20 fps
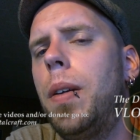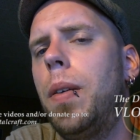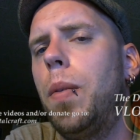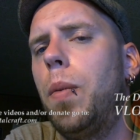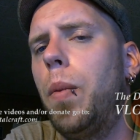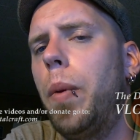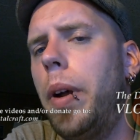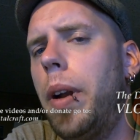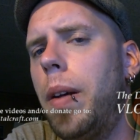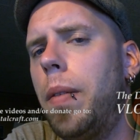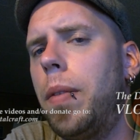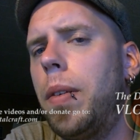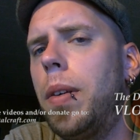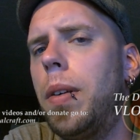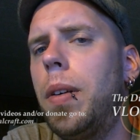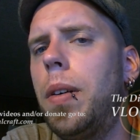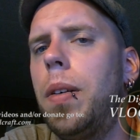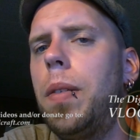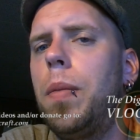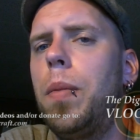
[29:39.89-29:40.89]

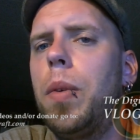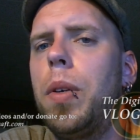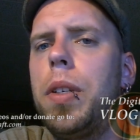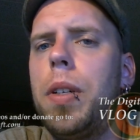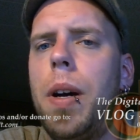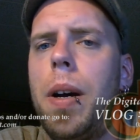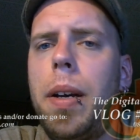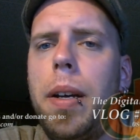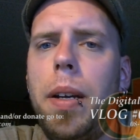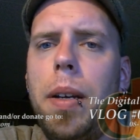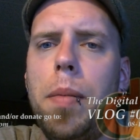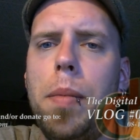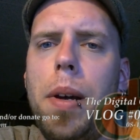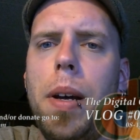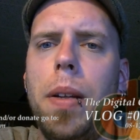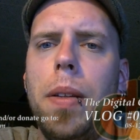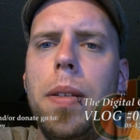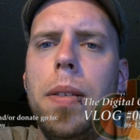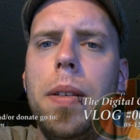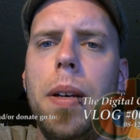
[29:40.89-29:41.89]
whatever we're talking
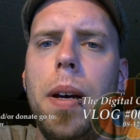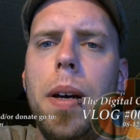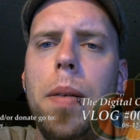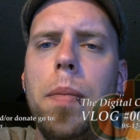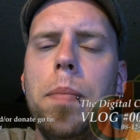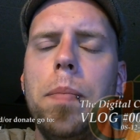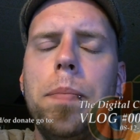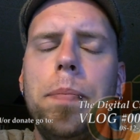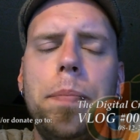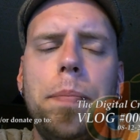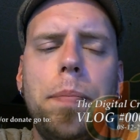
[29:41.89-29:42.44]
about at the time.